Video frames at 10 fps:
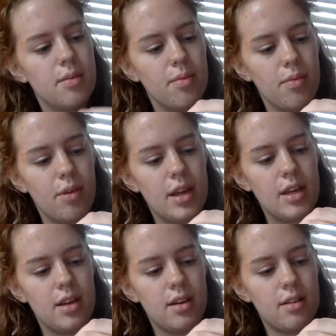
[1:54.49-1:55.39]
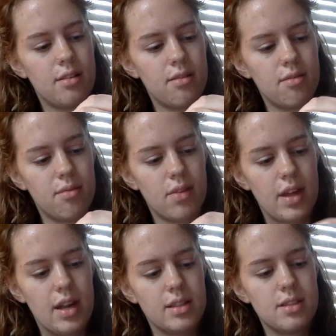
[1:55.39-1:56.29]
And right here, where
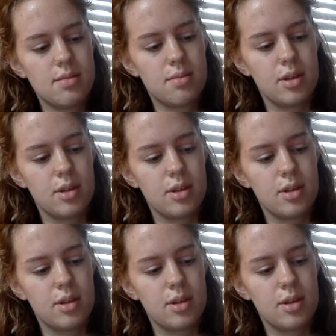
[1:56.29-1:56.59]
that ends,